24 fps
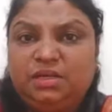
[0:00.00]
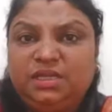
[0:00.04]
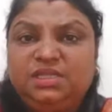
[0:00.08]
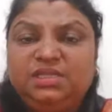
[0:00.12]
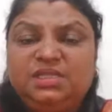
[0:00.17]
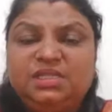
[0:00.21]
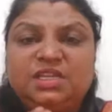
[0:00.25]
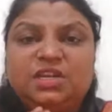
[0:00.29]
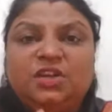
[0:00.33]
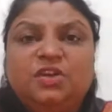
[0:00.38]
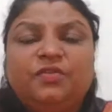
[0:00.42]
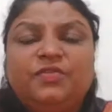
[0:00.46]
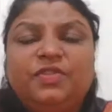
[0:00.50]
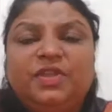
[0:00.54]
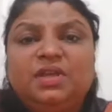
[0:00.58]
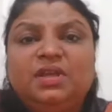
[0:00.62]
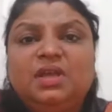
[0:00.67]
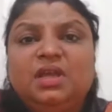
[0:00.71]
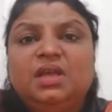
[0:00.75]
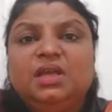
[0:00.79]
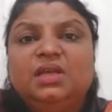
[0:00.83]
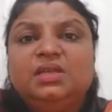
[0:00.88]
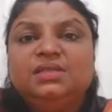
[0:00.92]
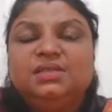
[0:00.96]
instead of
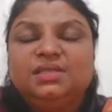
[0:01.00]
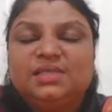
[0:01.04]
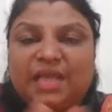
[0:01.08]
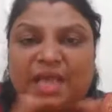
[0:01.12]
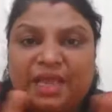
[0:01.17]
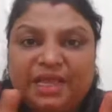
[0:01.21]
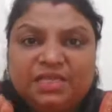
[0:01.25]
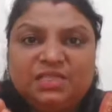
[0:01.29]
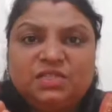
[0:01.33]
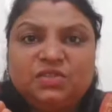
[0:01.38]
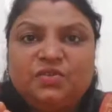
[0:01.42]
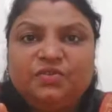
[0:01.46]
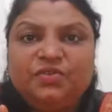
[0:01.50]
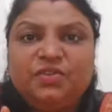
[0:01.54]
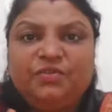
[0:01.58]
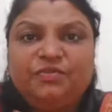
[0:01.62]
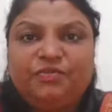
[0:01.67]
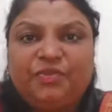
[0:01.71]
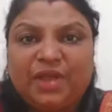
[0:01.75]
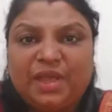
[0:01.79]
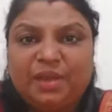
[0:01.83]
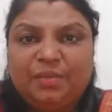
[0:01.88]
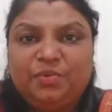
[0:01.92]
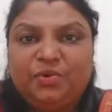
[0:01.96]
the size of the
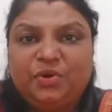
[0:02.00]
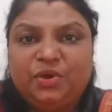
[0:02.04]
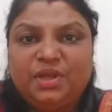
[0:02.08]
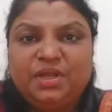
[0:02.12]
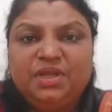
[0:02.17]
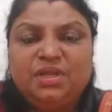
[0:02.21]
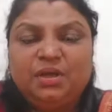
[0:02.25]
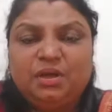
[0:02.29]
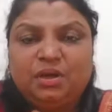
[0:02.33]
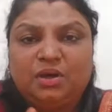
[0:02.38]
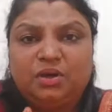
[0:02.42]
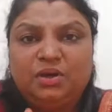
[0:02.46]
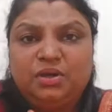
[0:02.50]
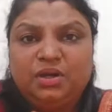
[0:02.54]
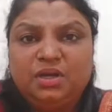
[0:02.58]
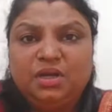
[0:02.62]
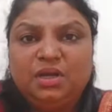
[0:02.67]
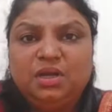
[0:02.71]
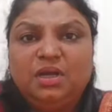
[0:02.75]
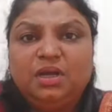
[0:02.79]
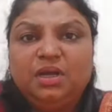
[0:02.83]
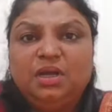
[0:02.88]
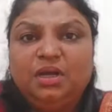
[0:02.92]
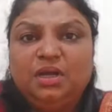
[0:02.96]
fibroid,
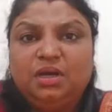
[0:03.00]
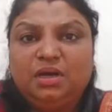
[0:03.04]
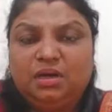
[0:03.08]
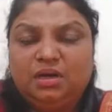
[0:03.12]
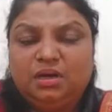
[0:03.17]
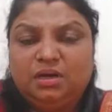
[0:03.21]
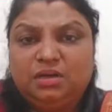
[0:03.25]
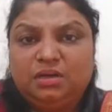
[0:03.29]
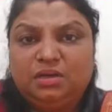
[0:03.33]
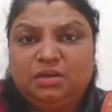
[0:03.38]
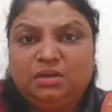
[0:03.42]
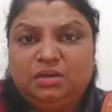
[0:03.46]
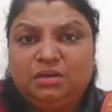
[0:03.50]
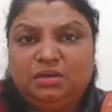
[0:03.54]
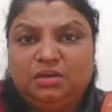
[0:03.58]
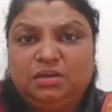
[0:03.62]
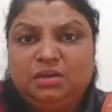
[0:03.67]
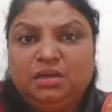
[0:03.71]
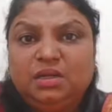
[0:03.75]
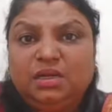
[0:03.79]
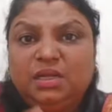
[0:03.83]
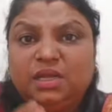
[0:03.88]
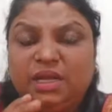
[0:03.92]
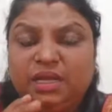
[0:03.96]
or
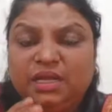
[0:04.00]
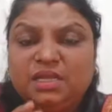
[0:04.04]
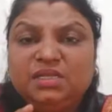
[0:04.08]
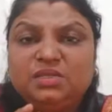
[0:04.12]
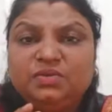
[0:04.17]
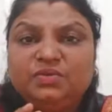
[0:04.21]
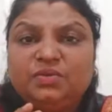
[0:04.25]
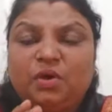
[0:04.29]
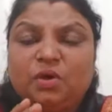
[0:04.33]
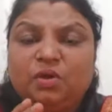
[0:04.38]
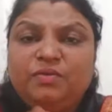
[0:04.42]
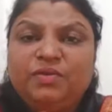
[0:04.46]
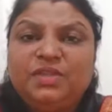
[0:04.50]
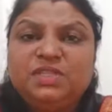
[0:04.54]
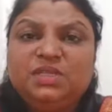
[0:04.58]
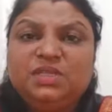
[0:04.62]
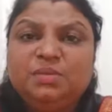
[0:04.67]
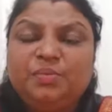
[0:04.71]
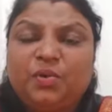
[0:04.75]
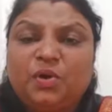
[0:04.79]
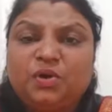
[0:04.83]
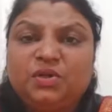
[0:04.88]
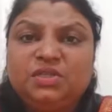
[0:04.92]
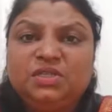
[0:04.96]
it is
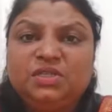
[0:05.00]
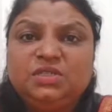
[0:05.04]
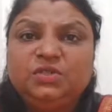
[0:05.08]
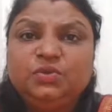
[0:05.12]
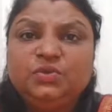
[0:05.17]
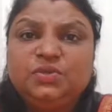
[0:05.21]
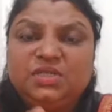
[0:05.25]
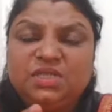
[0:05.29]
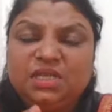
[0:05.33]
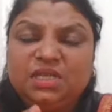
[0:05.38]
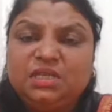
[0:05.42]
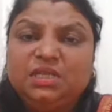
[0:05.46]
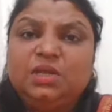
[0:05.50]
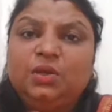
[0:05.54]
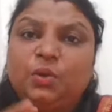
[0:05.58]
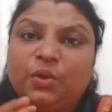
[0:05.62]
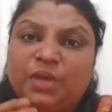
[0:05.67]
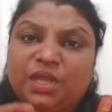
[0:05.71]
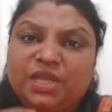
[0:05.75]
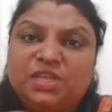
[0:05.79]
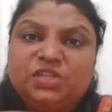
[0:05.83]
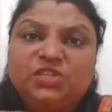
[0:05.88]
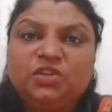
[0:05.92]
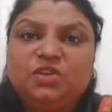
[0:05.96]
always important to see the
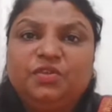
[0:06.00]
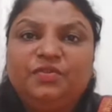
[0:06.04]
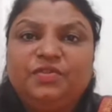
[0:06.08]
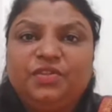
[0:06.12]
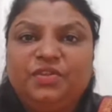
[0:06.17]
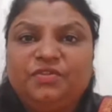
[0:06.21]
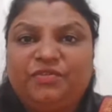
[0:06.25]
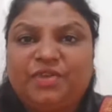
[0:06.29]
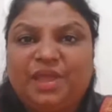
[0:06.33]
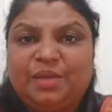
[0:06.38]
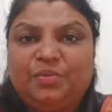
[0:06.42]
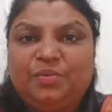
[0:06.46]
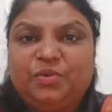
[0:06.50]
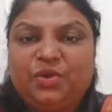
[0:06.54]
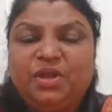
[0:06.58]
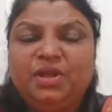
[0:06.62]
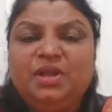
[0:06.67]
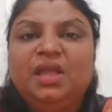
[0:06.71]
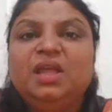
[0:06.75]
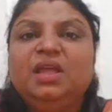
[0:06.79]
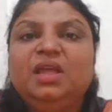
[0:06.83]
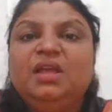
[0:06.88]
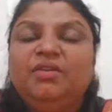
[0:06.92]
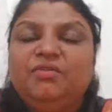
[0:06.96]
location of the
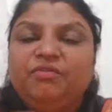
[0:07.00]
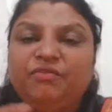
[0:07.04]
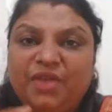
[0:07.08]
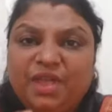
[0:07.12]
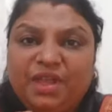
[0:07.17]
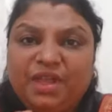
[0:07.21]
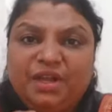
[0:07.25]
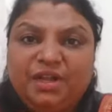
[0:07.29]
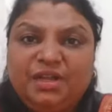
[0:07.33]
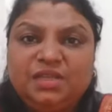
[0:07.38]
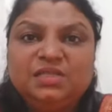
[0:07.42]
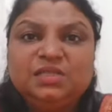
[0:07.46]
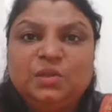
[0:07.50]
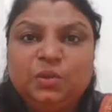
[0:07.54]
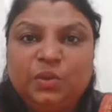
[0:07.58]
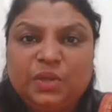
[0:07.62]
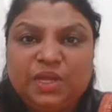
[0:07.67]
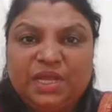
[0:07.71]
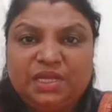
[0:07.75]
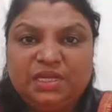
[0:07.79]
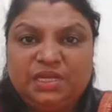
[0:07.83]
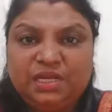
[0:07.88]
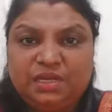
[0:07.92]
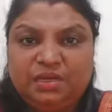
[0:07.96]
fibroid, where it is
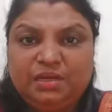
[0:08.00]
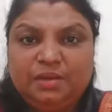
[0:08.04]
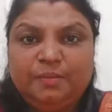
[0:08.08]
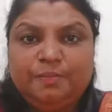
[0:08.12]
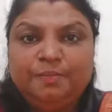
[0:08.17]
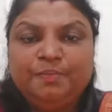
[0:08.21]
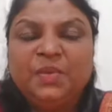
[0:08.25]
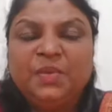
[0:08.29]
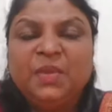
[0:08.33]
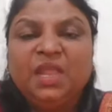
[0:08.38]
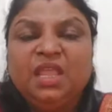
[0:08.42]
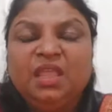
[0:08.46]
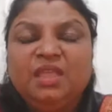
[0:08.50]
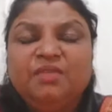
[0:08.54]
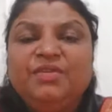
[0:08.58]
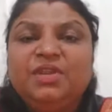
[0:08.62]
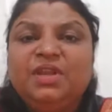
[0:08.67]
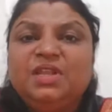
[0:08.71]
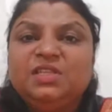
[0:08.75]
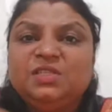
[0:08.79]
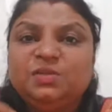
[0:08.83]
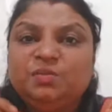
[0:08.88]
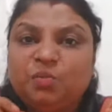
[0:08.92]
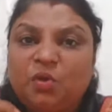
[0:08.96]
located.
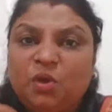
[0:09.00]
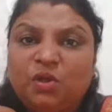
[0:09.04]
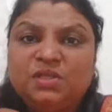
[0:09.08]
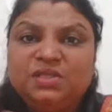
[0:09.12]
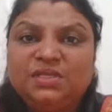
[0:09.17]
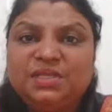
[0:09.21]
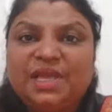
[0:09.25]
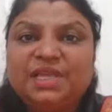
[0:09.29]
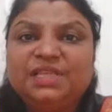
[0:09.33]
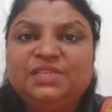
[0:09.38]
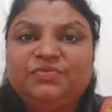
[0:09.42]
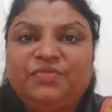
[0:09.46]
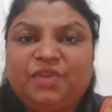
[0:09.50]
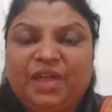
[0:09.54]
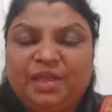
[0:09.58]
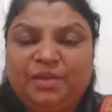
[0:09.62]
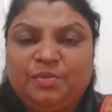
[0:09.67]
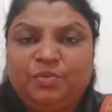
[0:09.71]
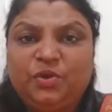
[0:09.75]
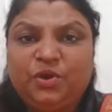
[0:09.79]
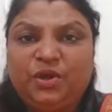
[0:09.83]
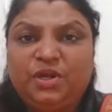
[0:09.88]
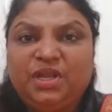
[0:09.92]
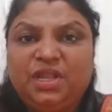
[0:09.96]
Even a small size
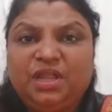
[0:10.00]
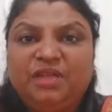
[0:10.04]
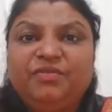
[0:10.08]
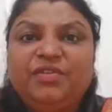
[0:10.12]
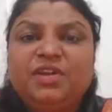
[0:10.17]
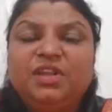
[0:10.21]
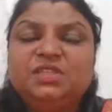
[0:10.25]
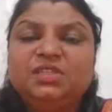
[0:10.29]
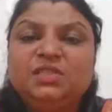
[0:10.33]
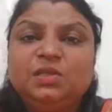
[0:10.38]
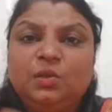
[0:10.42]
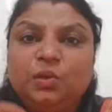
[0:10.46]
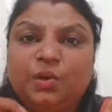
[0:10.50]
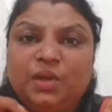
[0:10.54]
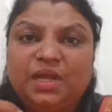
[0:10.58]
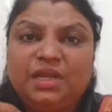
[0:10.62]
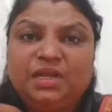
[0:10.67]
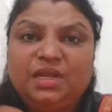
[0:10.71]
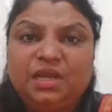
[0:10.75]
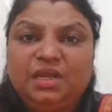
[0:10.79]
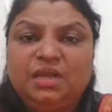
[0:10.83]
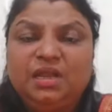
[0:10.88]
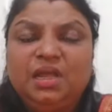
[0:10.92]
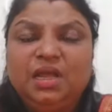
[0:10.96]
fibroid, if it is
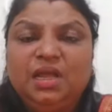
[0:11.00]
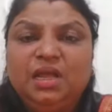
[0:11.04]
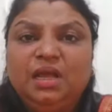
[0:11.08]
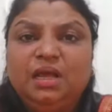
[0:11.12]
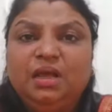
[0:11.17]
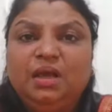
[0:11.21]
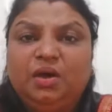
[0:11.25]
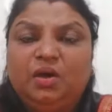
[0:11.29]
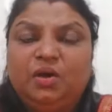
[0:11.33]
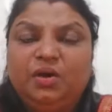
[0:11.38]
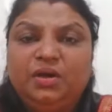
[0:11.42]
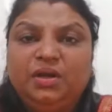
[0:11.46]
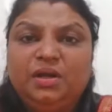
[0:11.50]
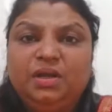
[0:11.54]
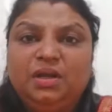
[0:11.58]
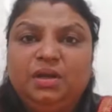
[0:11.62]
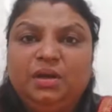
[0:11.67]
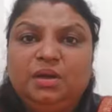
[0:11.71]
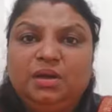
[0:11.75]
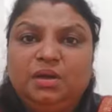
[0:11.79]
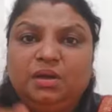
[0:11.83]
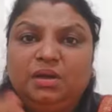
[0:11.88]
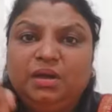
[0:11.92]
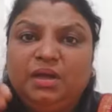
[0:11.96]
located
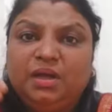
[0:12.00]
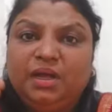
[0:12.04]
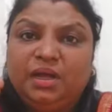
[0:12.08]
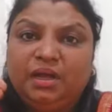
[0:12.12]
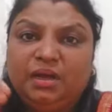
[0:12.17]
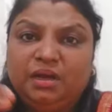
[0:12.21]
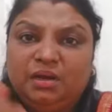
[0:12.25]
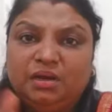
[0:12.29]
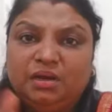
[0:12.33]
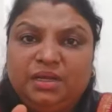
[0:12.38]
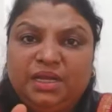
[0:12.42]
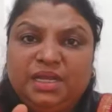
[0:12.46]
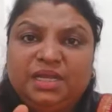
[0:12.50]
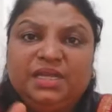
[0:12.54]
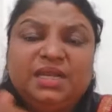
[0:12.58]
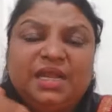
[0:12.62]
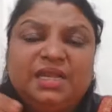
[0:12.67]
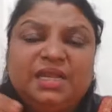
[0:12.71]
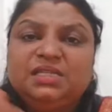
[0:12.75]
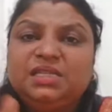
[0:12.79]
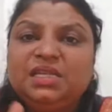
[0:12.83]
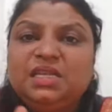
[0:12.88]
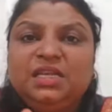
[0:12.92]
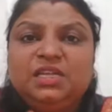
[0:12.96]
or
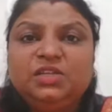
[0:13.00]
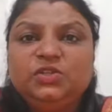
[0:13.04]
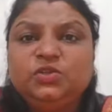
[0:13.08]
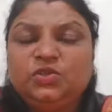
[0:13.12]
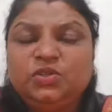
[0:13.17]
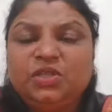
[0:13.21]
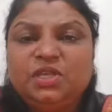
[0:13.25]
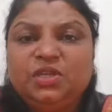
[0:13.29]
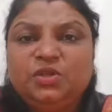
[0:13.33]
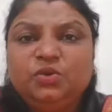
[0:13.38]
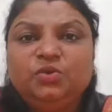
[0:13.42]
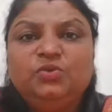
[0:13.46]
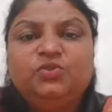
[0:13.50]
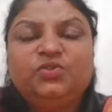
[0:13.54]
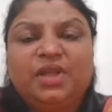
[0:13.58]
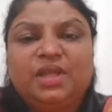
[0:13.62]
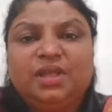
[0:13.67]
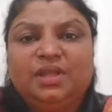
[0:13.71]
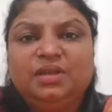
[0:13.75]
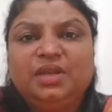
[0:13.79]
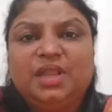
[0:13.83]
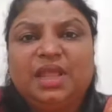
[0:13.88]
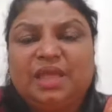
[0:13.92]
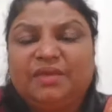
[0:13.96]
indenting into the
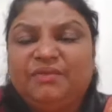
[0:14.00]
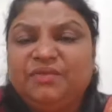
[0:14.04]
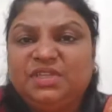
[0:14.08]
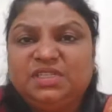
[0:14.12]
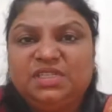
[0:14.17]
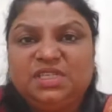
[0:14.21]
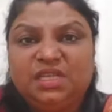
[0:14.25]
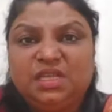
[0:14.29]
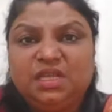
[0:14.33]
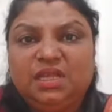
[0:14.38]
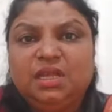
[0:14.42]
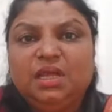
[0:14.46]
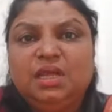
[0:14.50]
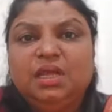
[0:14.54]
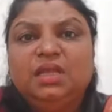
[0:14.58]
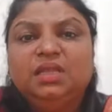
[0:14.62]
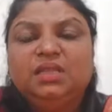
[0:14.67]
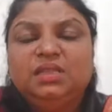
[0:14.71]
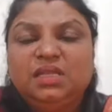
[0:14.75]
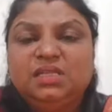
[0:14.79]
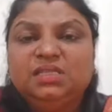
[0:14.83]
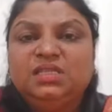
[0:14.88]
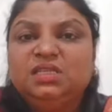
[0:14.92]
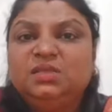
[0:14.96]
uterine cavity,
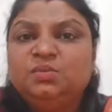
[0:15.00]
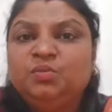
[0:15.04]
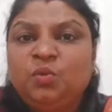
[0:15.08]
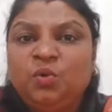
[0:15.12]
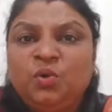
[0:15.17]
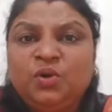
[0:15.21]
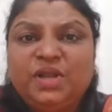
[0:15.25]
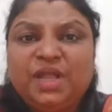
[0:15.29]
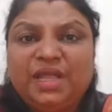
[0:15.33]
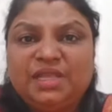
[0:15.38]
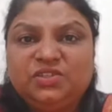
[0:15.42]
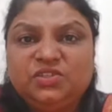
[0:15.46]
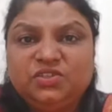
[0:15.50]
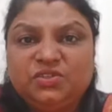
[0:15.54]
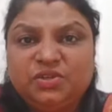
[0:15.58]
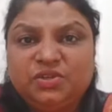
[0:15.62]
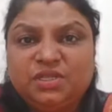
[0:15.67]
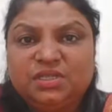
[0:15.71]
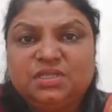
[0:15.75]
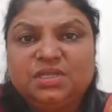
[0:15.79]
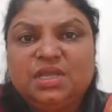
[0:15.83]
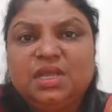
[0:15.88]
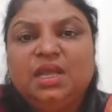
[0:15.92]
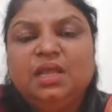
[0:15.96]
This is more
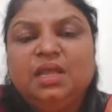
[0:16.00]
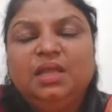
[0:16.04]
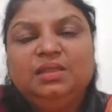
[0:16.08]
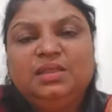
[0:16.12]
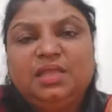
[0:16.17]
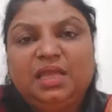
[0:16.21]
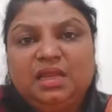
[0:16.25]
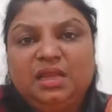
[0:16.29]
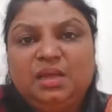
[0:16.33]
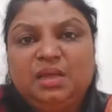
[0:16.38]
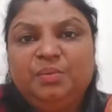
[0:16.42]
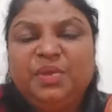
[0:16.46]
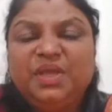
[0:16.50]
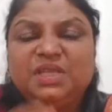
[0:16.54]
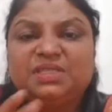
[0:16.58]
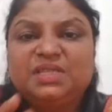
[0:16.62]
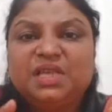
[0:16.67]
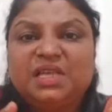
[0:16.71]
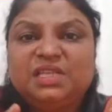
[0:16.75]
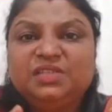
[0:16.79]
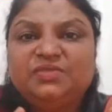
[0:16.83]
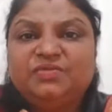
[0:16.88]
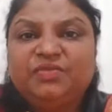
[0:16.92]
dangerous than a big